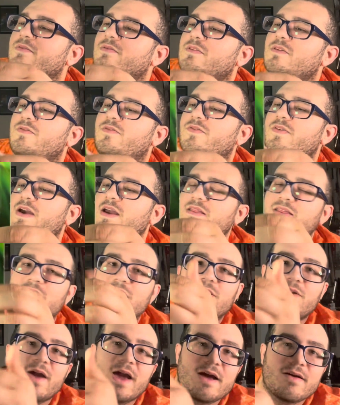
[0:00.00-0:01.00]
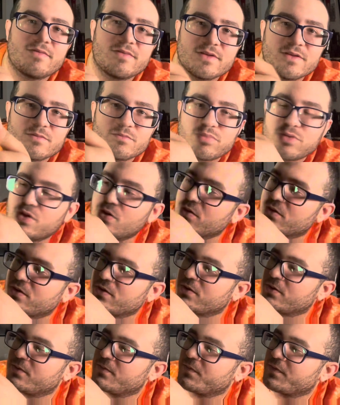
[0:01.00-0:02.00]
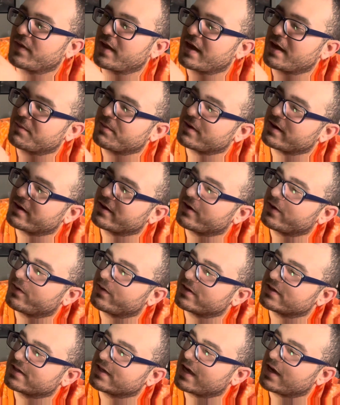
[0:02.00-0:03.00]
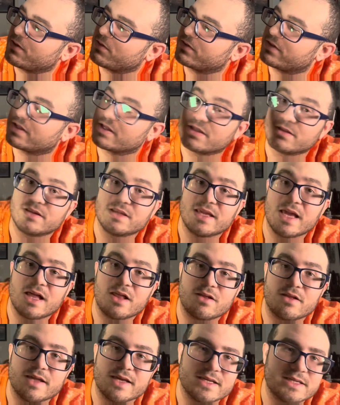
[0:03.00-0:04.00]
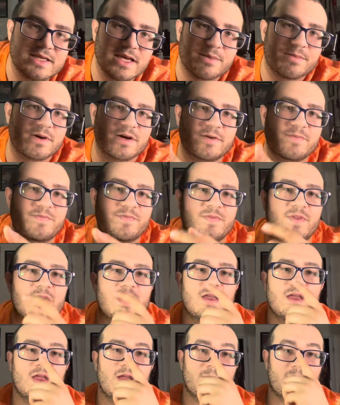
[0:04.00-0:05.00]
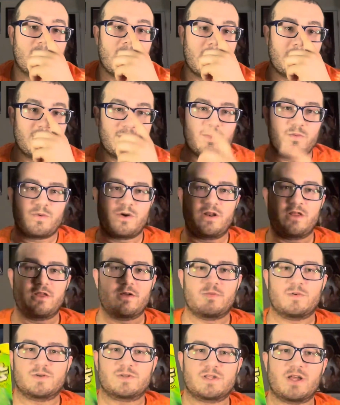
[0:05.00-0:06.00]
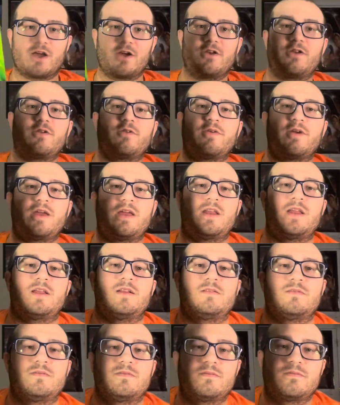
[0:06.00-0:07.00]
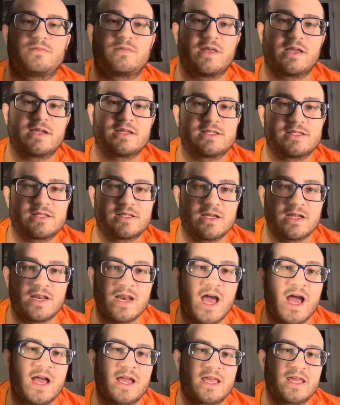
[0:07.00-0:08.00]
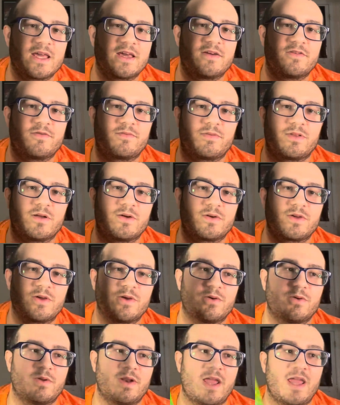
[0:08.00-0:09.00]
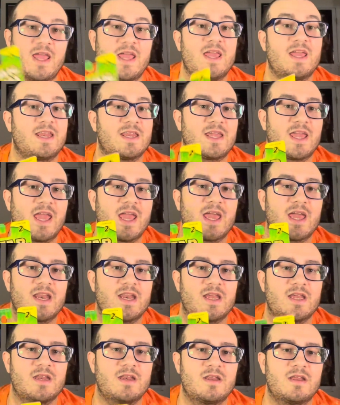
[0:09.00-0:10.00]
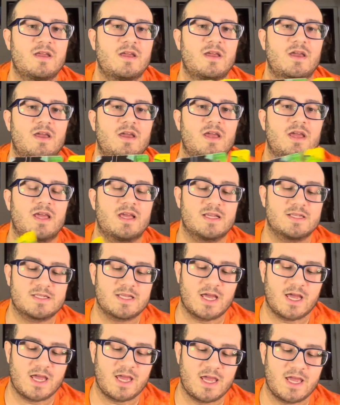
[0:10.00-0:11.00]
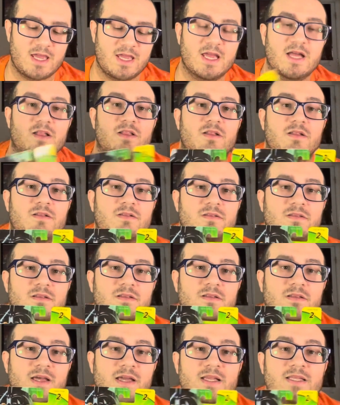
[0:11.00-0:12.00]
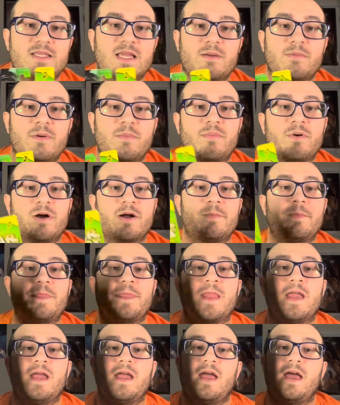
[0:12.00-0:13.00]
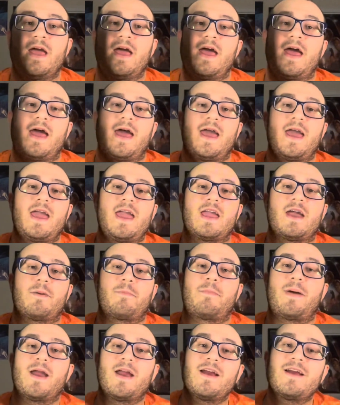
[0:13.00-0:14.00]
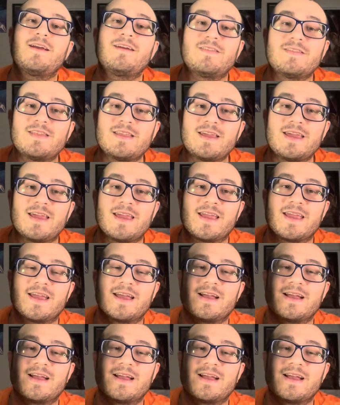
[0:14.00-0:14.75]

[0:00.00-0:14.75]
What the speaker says: the fact that you have the Plo Koon, and I'm going to go again with a yellow lightsaber, probably one of the most underrated things to not give Plo Koon in canon is a yellow lightsaber. But hey, apparently